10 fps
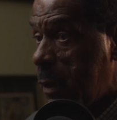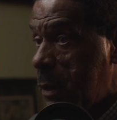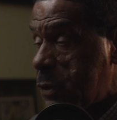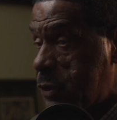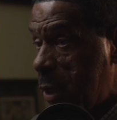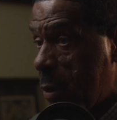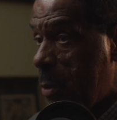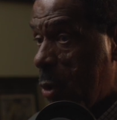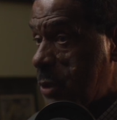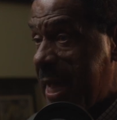
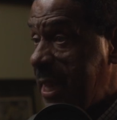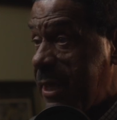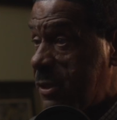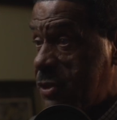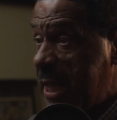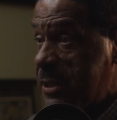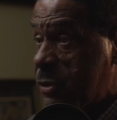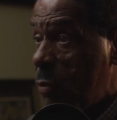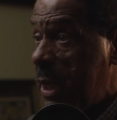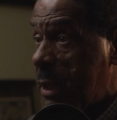ceremonies, I didn't get a chance to
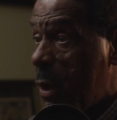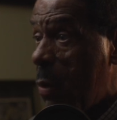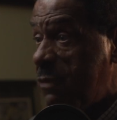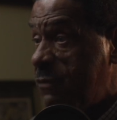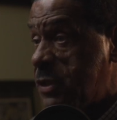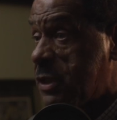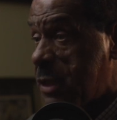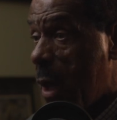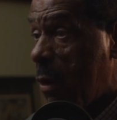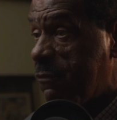really go and visit the
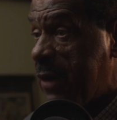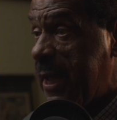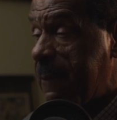Hall of Fame.